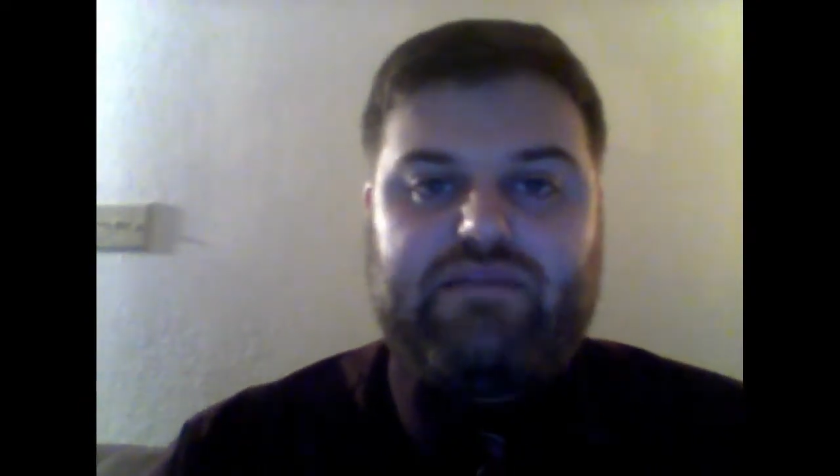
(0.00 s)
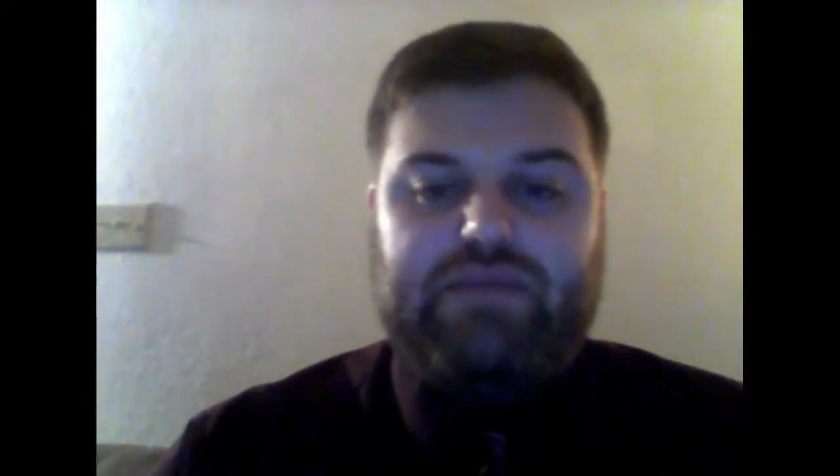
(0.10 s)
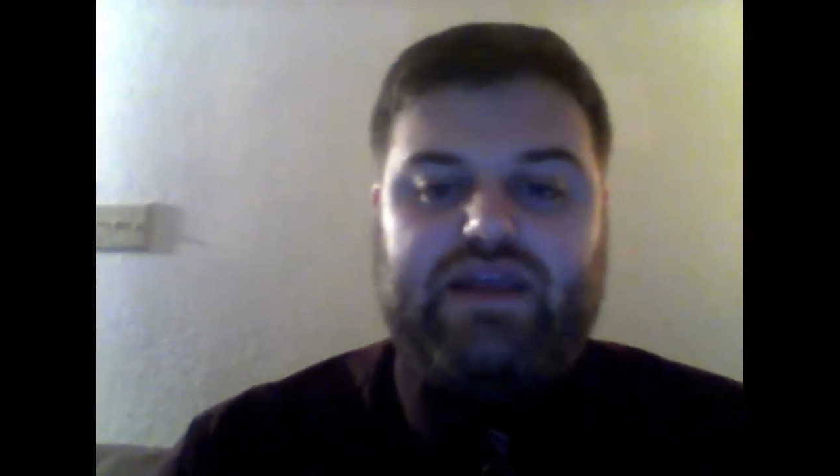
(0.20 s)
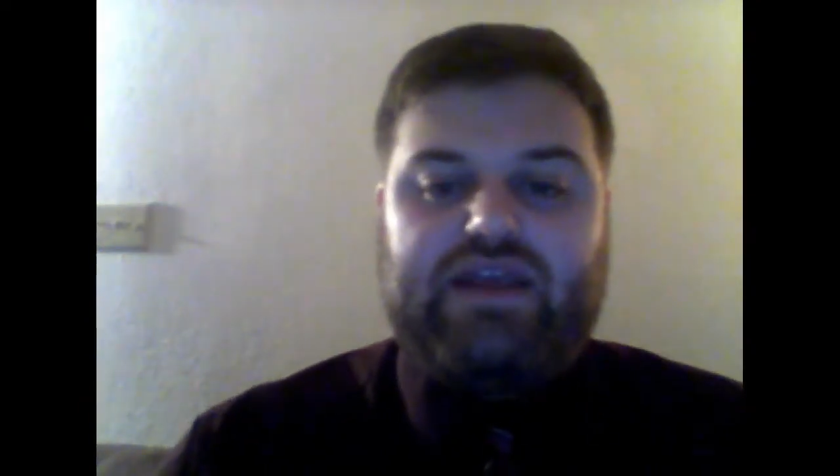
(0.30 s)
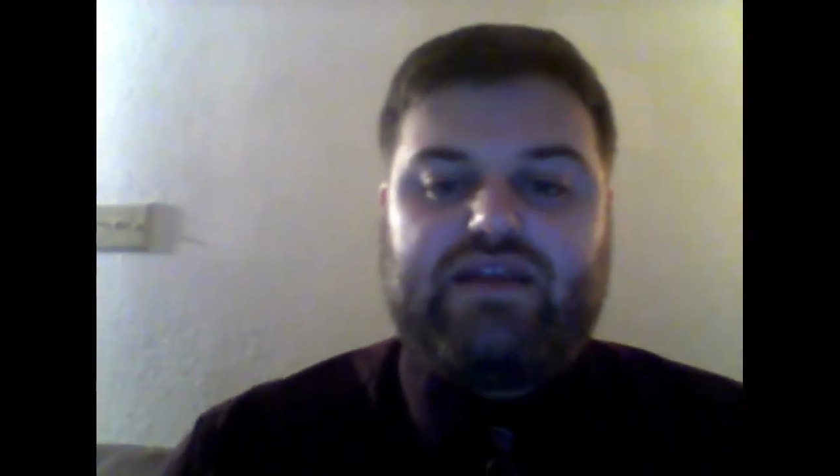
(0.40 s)
to
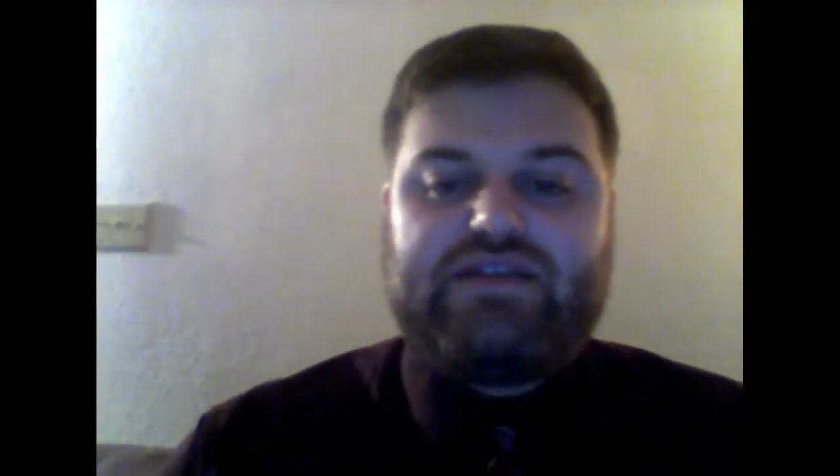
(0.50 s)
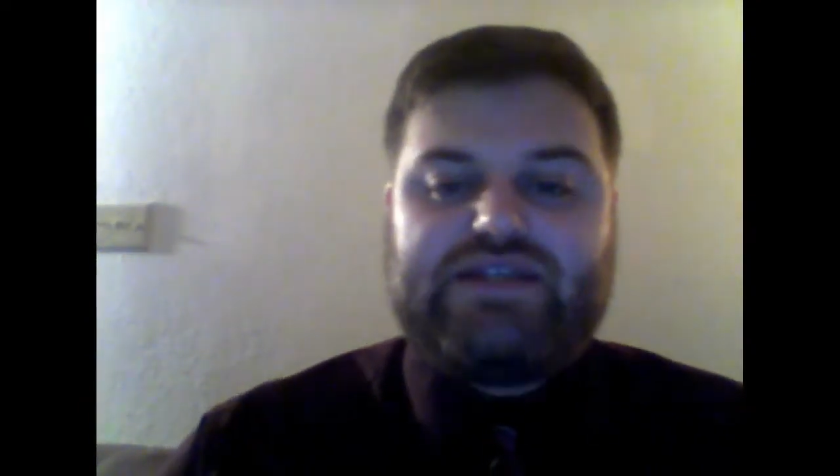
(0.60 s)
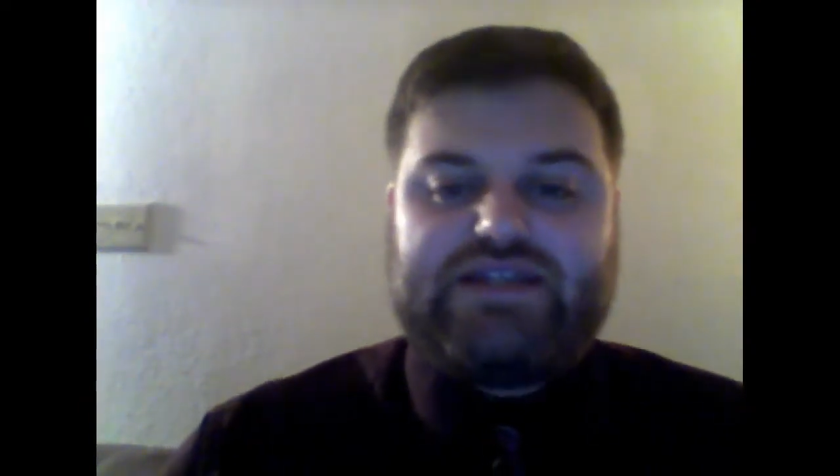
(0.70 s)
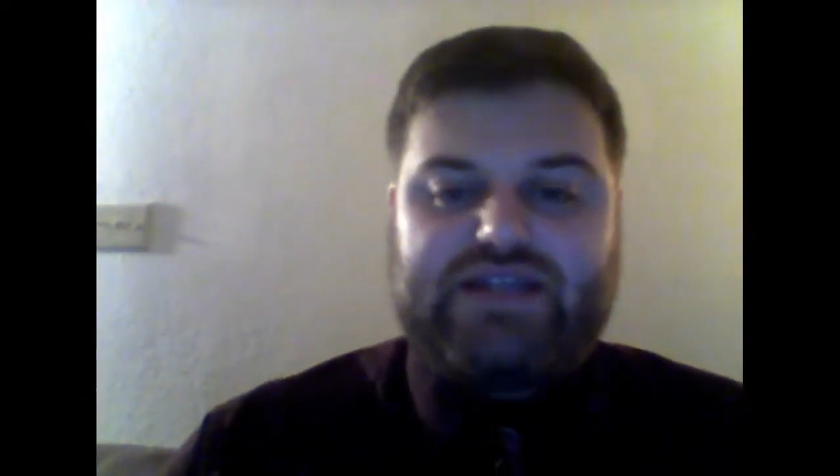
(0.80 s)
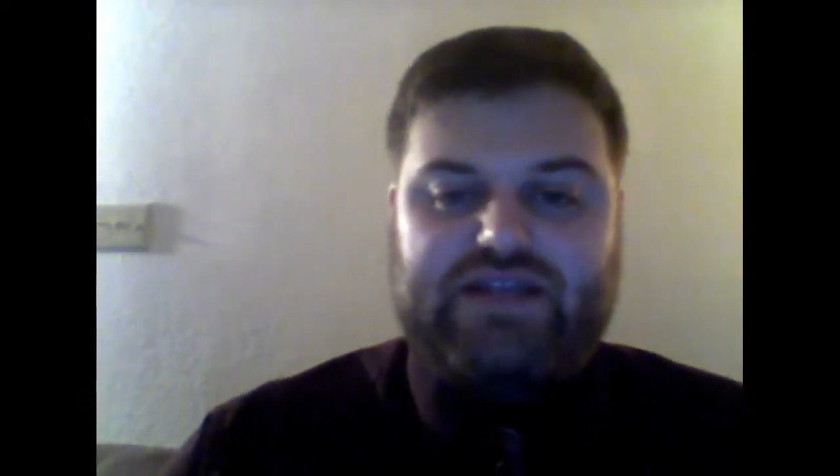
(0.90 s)
be
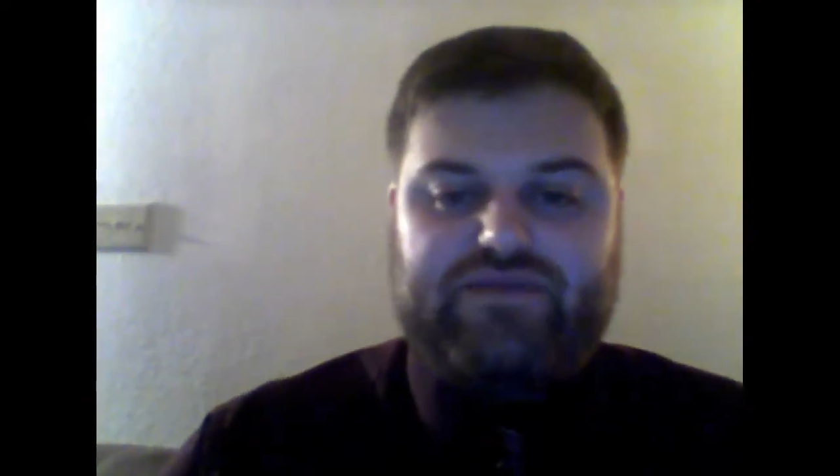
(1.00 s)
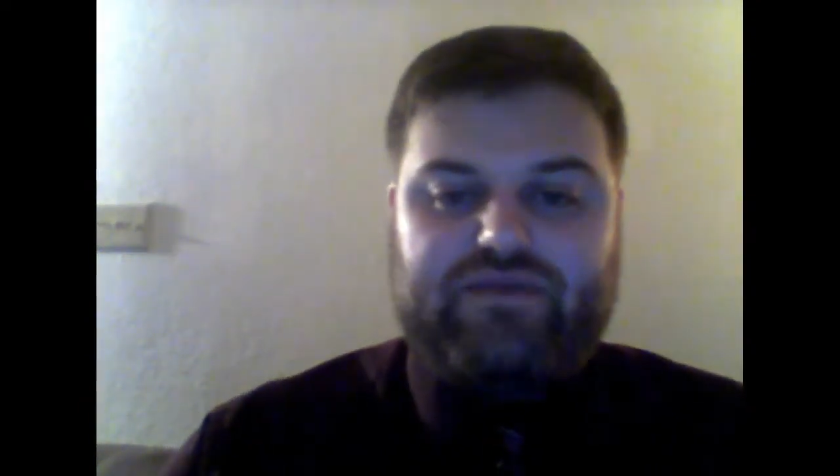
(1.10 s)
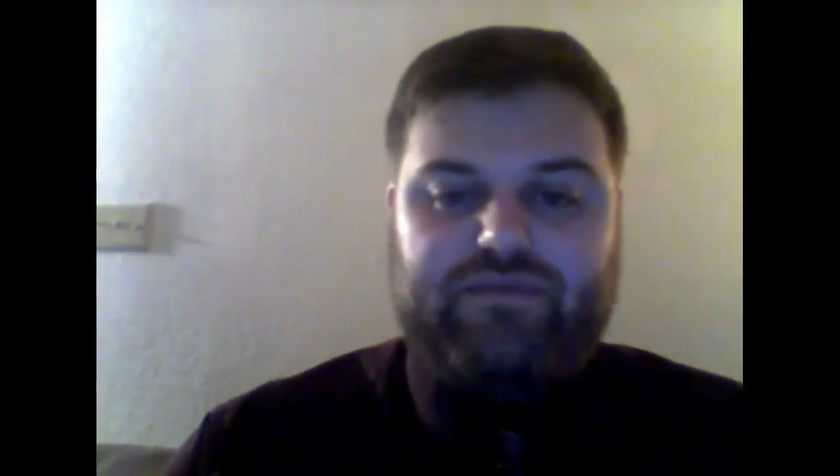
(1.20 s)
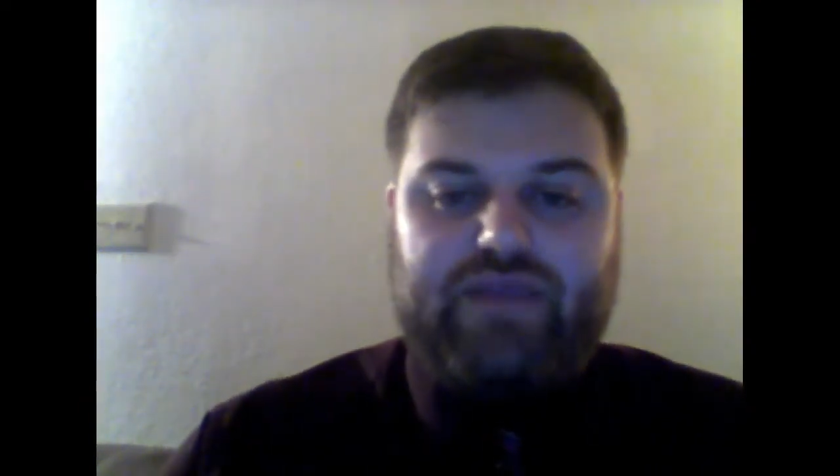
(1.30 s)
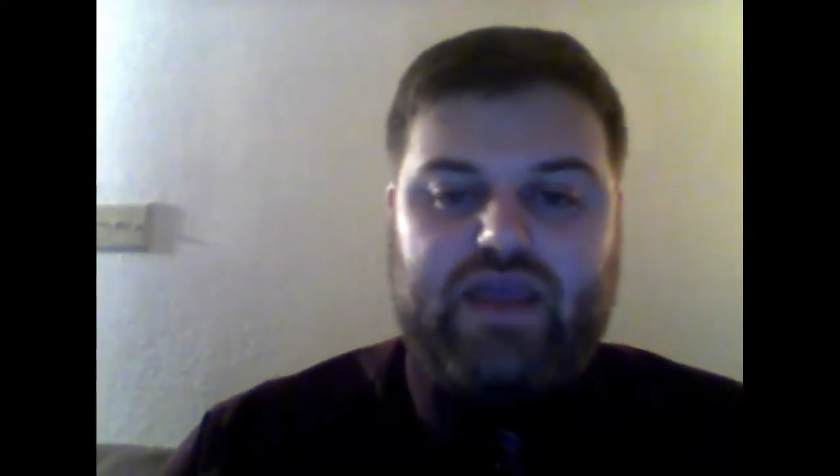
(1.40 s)

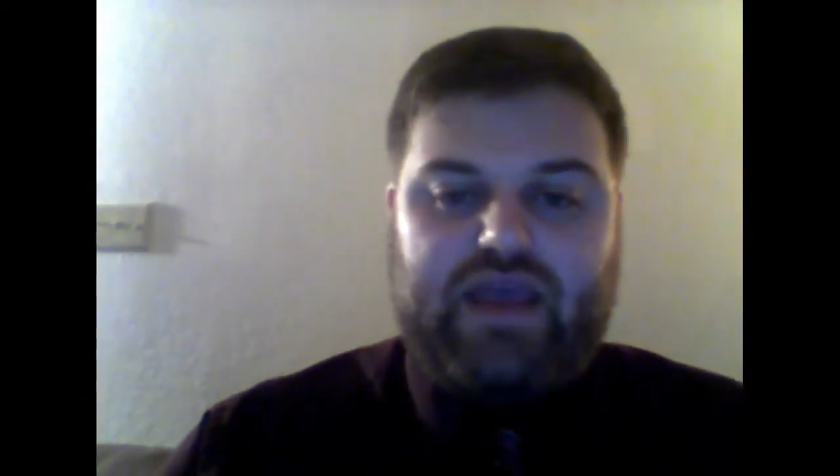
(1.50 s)
successful,